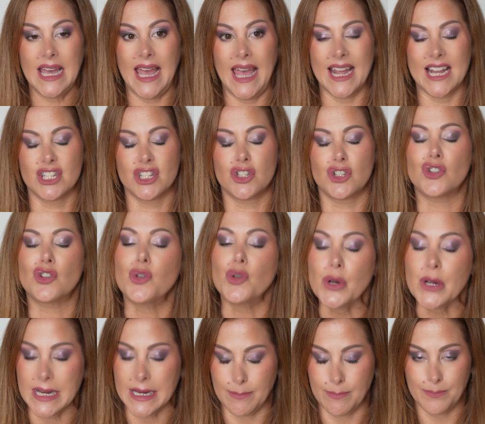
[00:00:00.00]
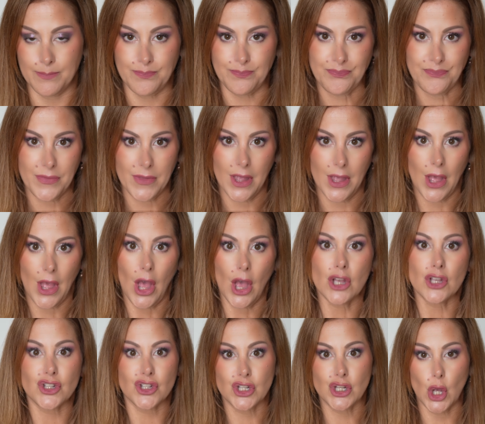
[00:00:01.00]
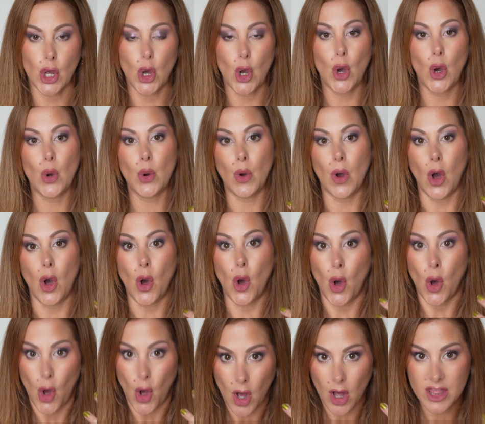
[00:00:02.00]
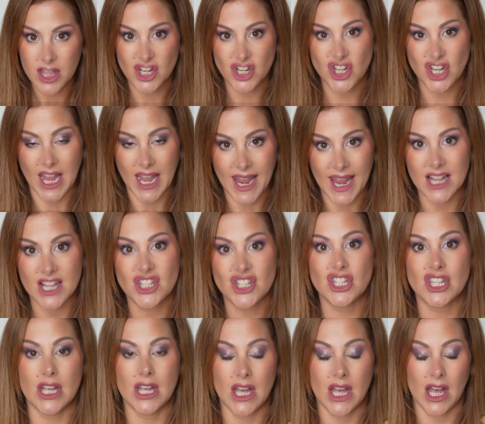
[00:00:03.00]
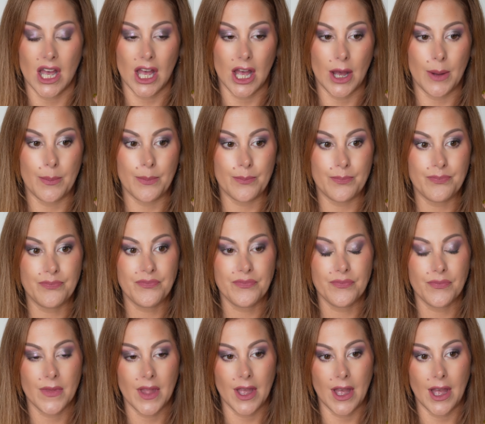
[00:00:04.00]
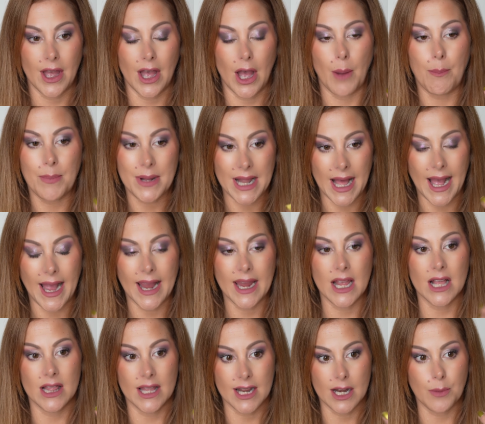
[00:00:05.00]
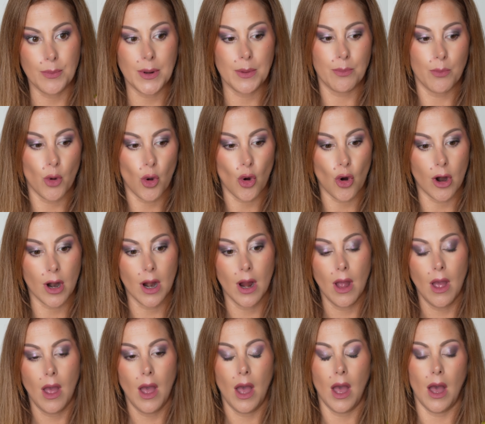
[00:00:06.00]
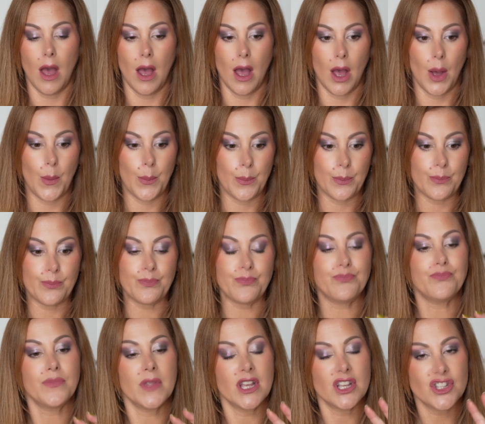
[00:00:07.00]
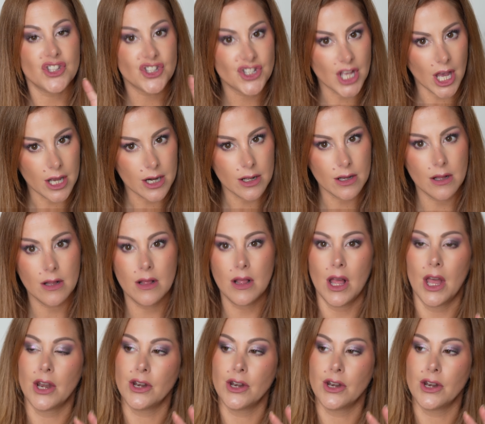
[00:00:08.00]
extreme. So all the shades apply a little bit more subtle,